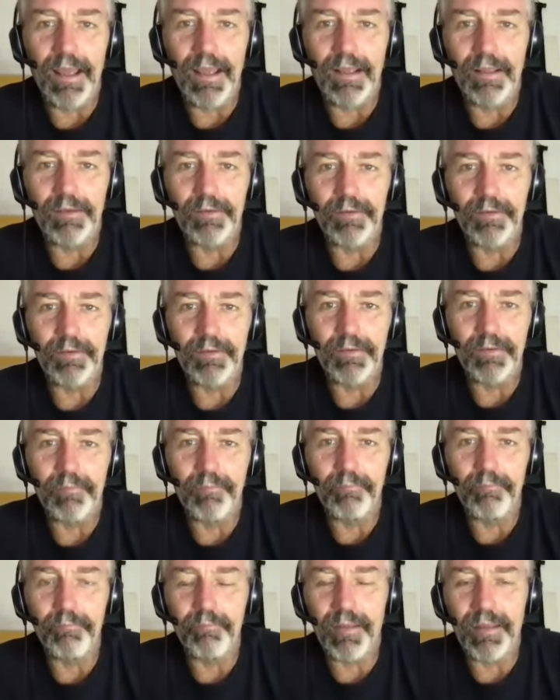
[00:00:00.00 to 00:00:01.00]
and
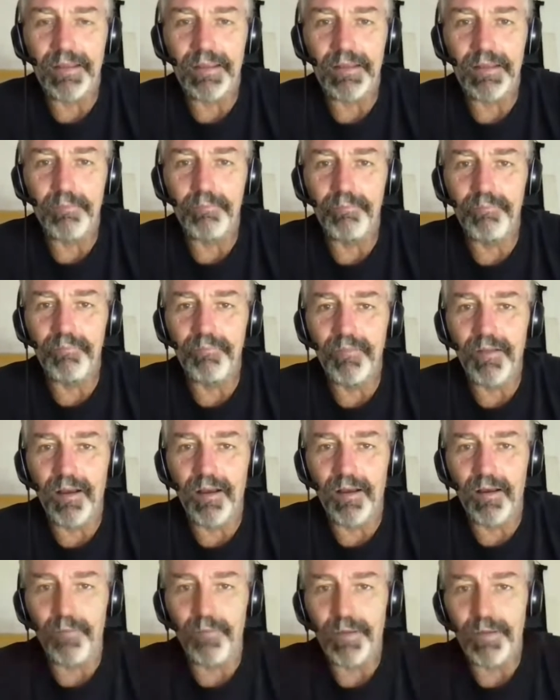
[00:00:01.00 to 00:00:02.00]
make it
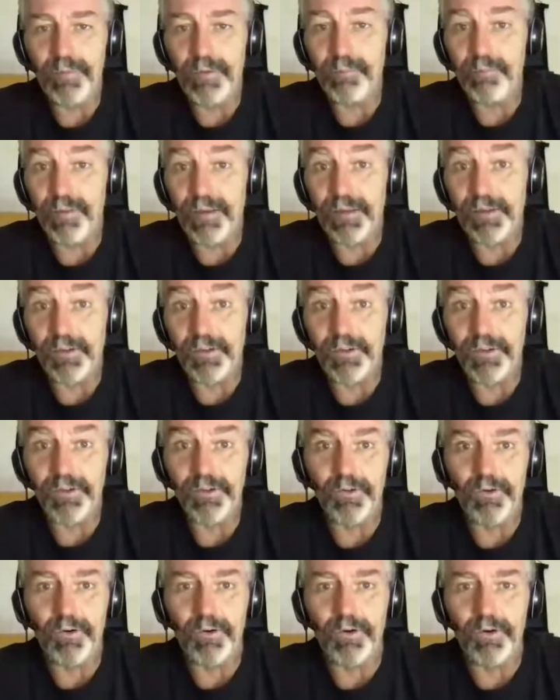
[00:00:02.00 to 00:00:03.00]
maybe
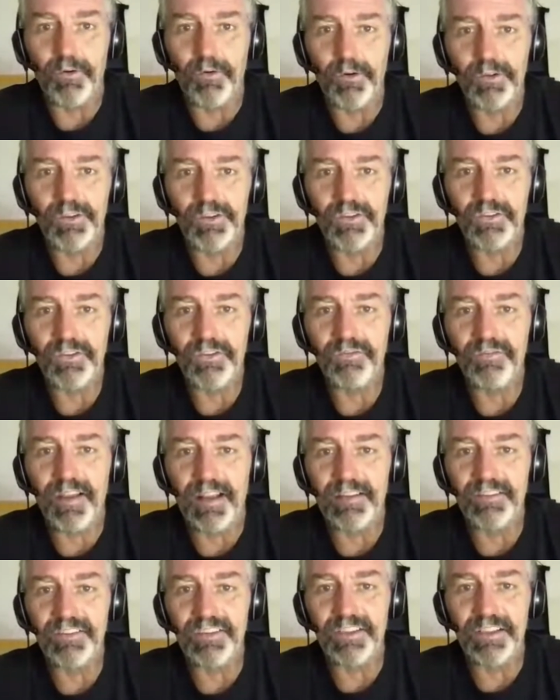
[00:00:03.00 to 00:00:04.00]
bigger, or
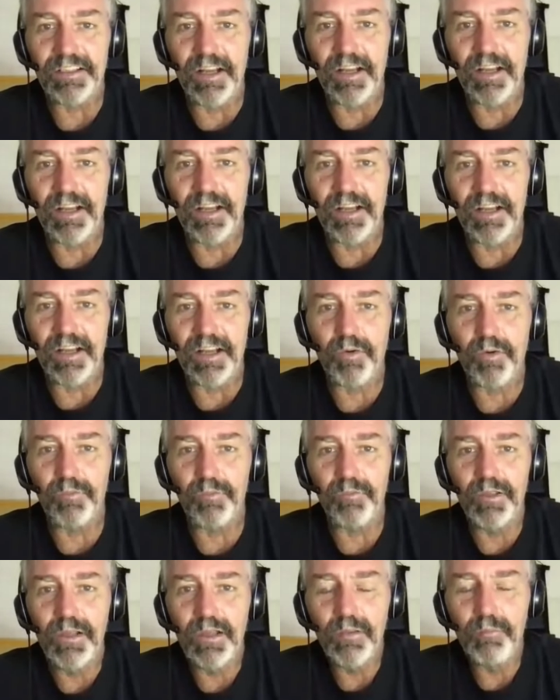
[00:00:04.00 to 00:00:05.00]
just fancy it up,
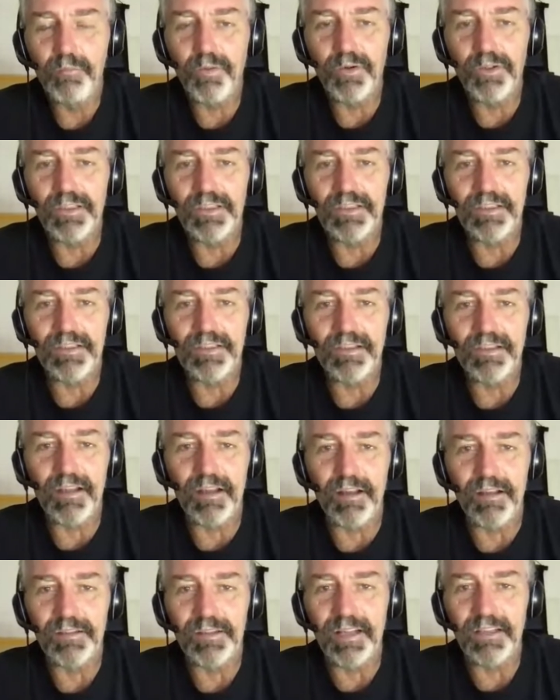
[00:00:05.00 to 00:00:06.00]
or put
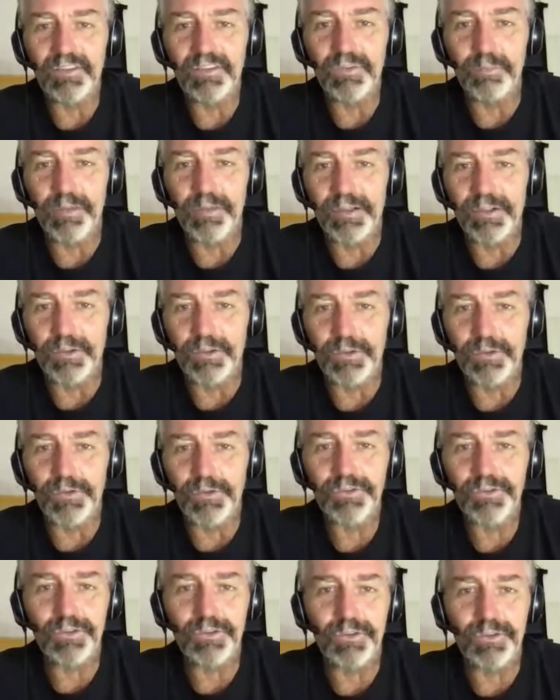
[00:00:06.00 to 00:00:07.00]
in nice
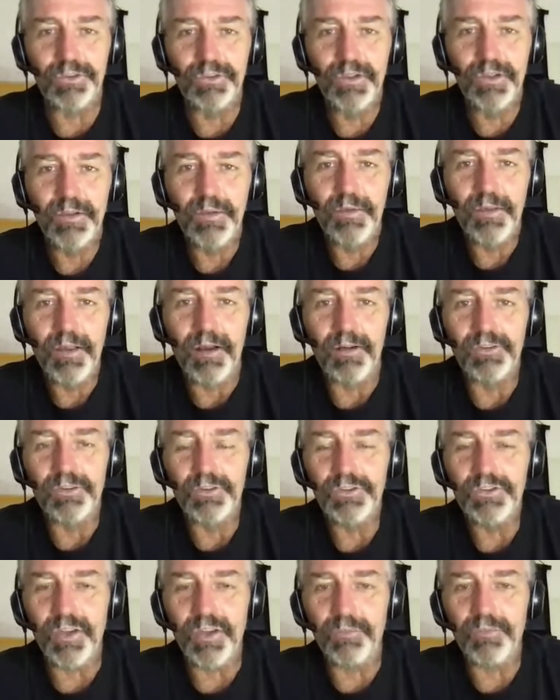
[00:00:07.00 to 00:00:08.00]
mirrors, or
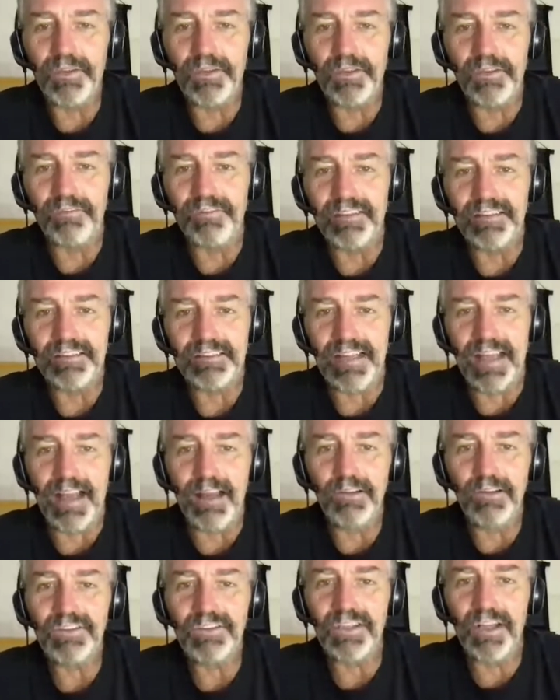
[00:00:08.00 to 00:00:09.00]
do something to fix
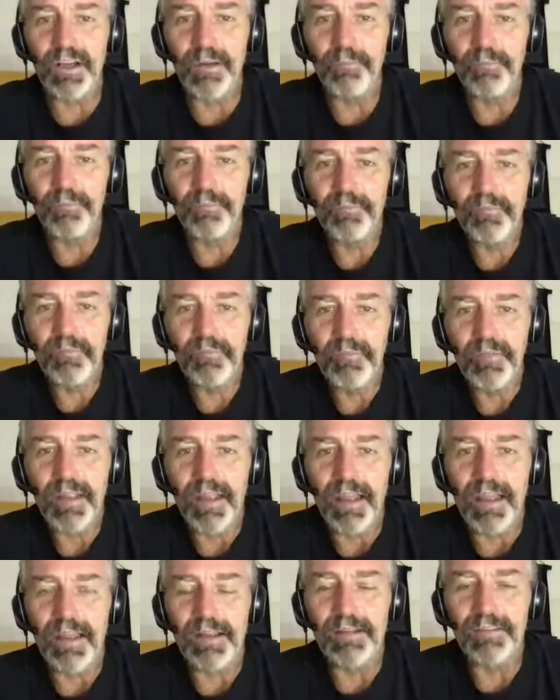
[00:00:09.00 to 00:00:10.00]
the house up.
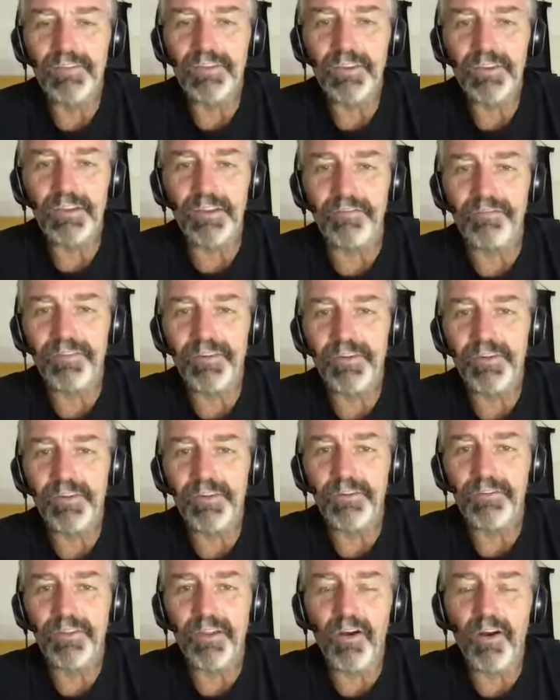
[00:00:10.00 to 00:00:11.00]
And it took the
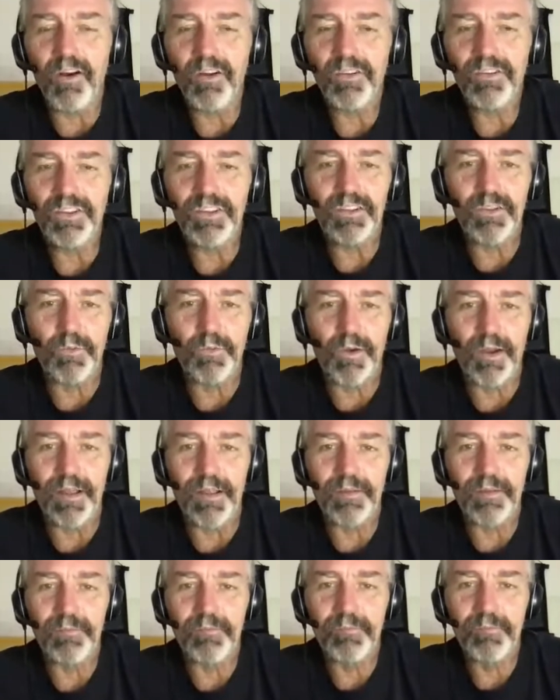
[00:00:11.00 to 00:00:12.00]
fear of the haunting
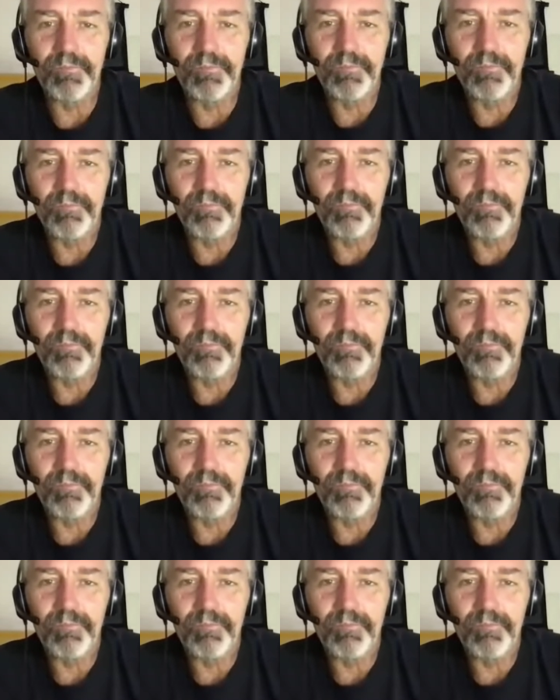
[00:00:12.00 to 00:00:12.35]
away.